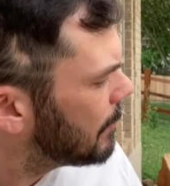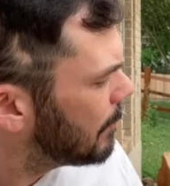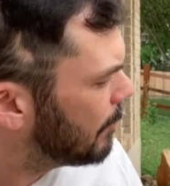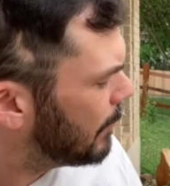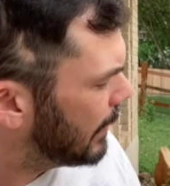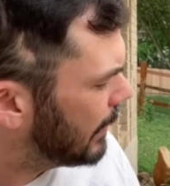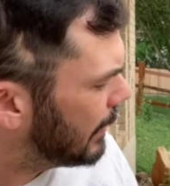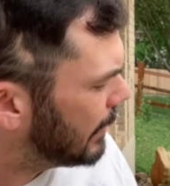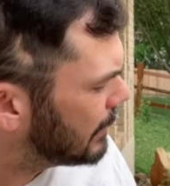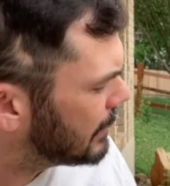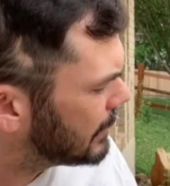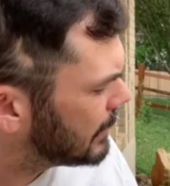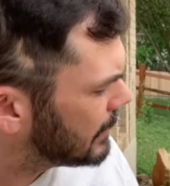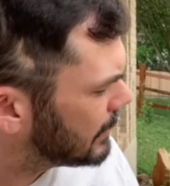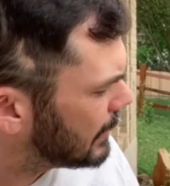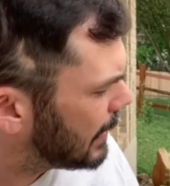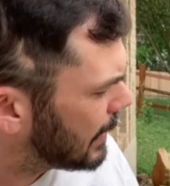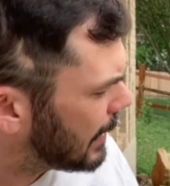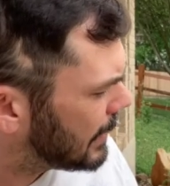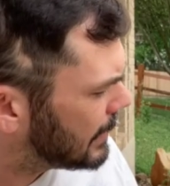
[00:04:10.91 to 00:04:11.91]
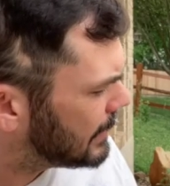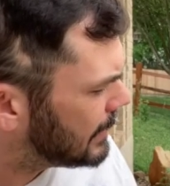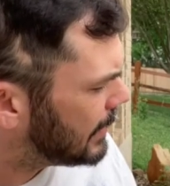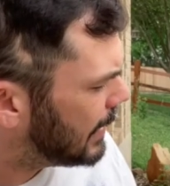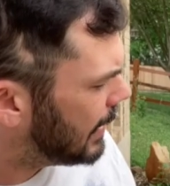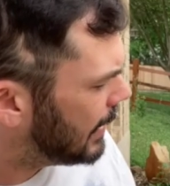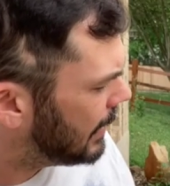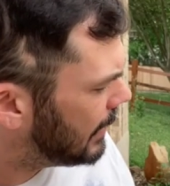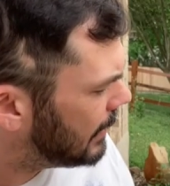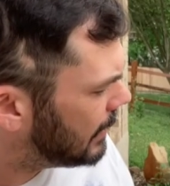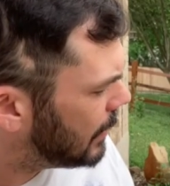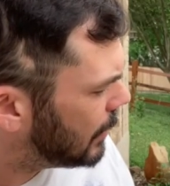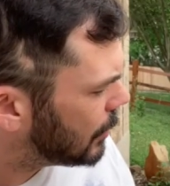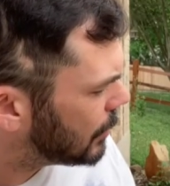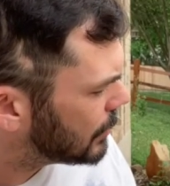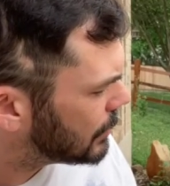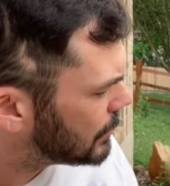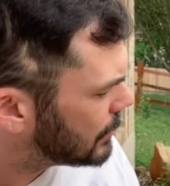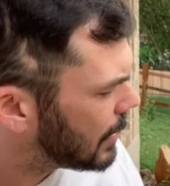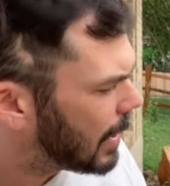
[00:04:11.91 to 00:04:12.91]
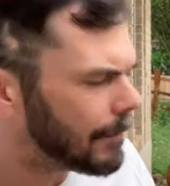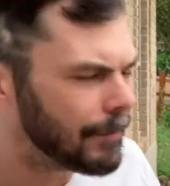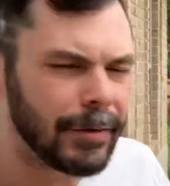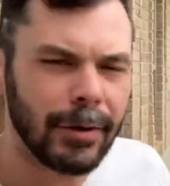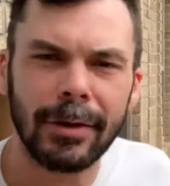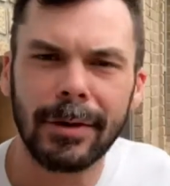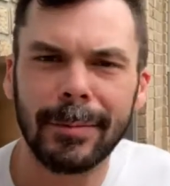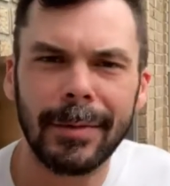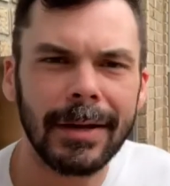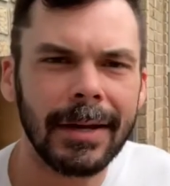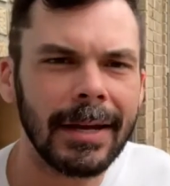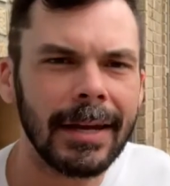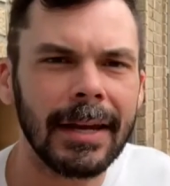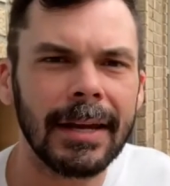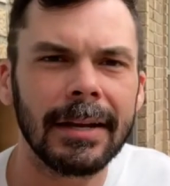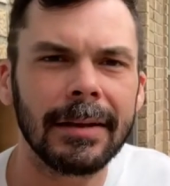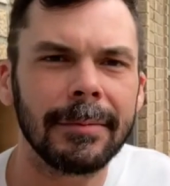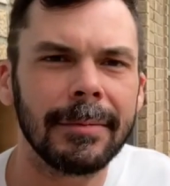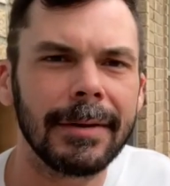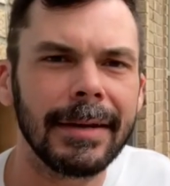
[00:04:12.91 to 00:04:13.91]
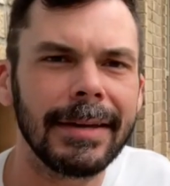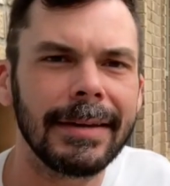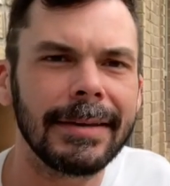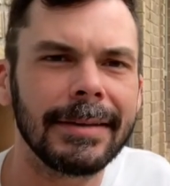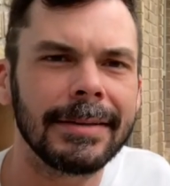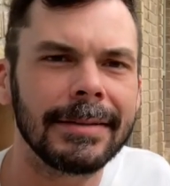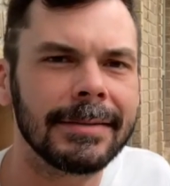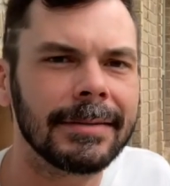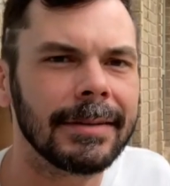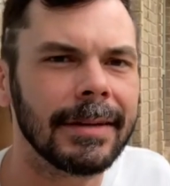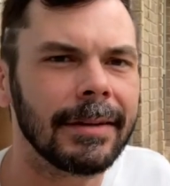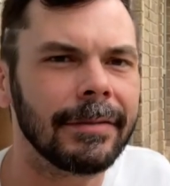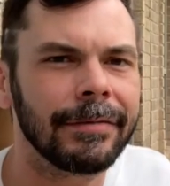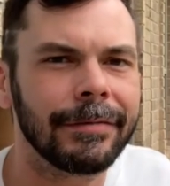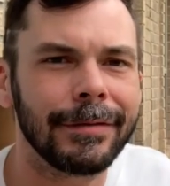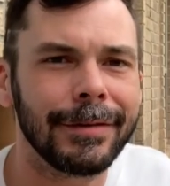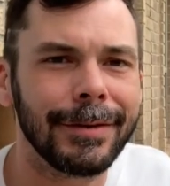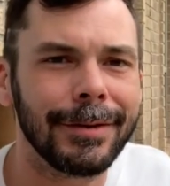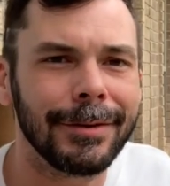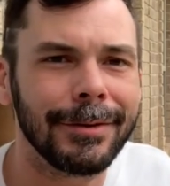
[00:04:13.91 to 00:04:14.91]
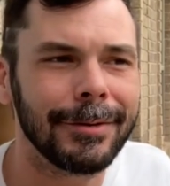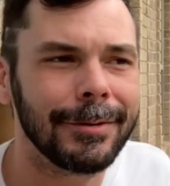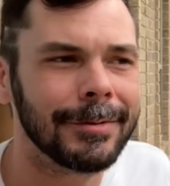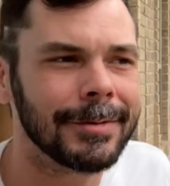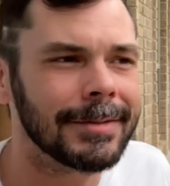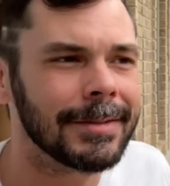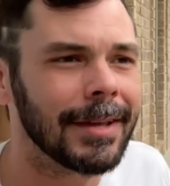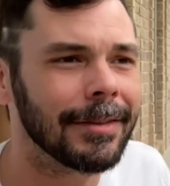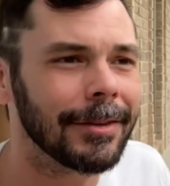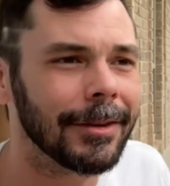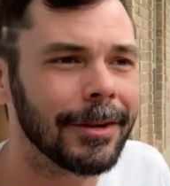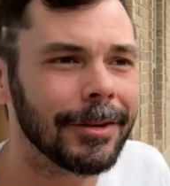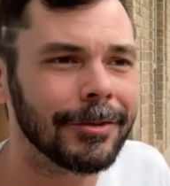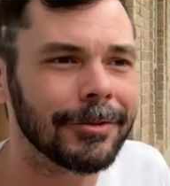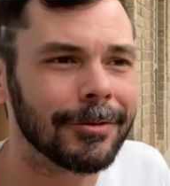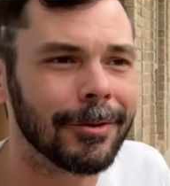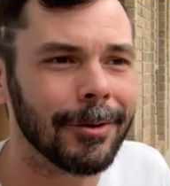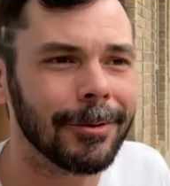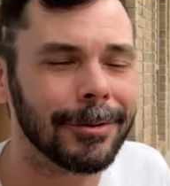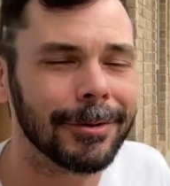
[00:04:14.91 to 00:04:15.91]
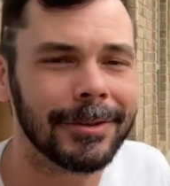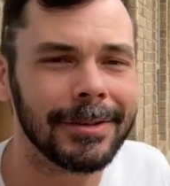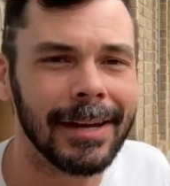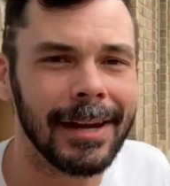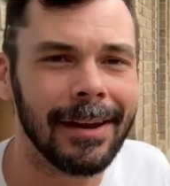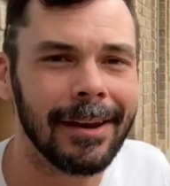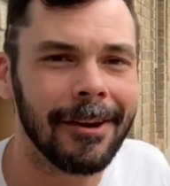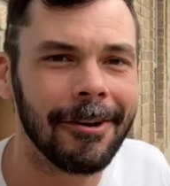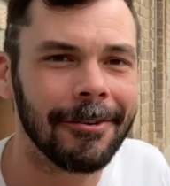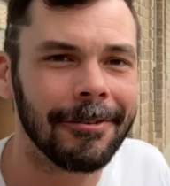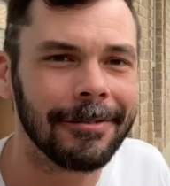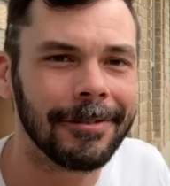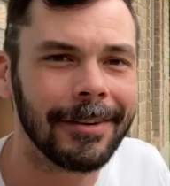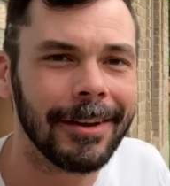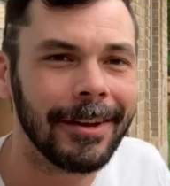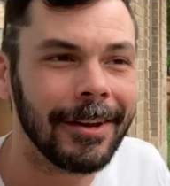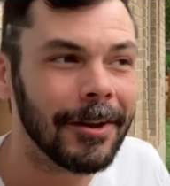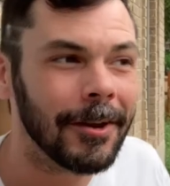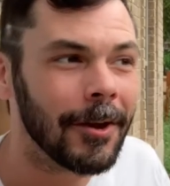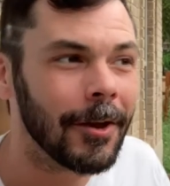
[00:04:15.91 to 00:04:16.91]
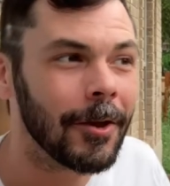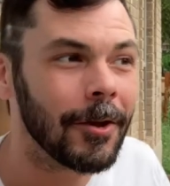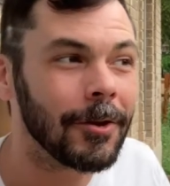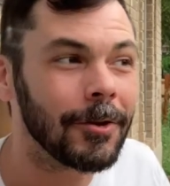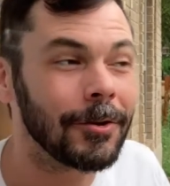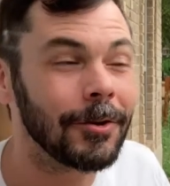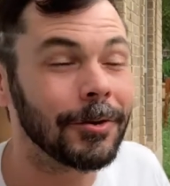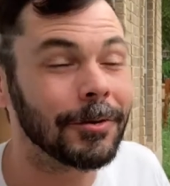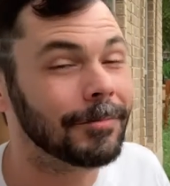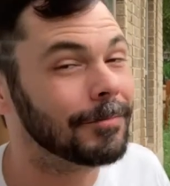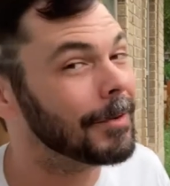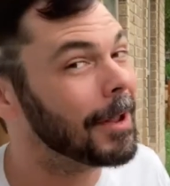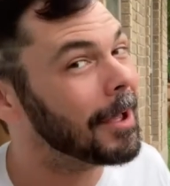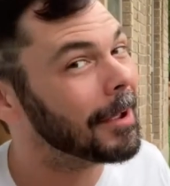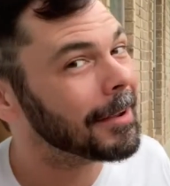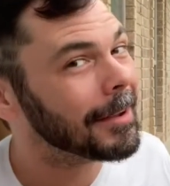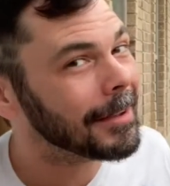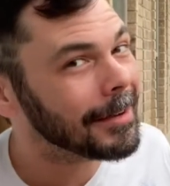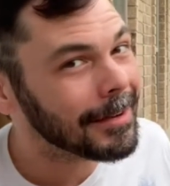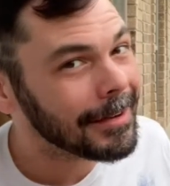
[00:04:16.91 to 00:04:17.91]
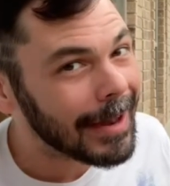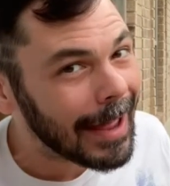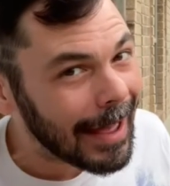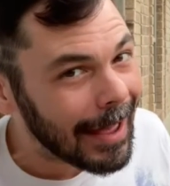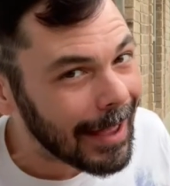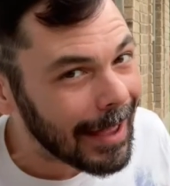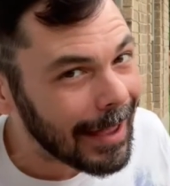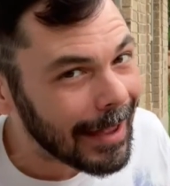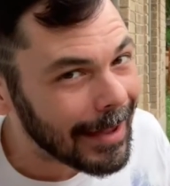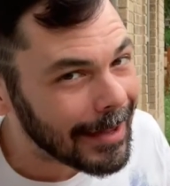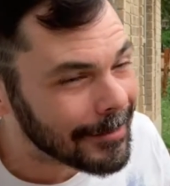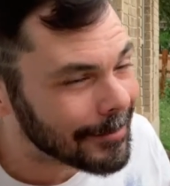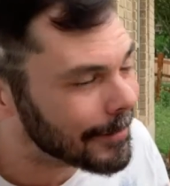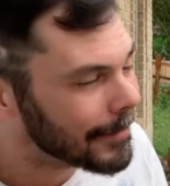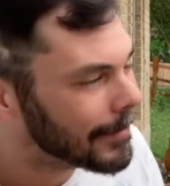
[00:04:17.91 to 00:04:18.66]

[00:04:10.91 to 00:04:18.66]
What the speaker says: But like I said, there's not very many enemies. If you set the controller down, you're not gonna die.